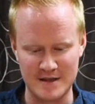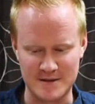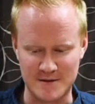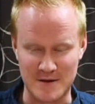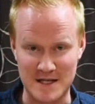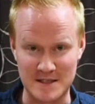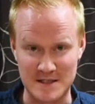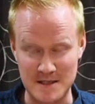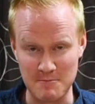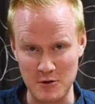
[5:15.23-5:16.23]
So that's a
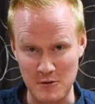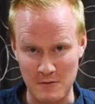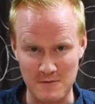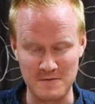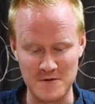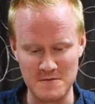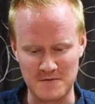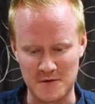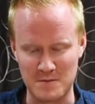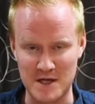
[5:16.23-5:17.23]
simple overview
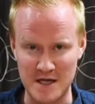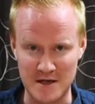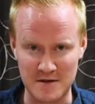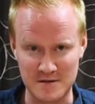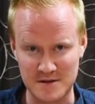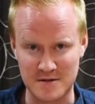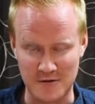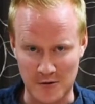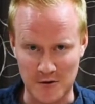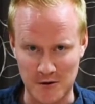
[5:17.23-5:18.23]
for beginners
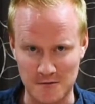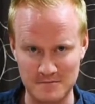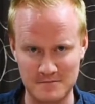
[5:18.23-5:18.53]
crokinole.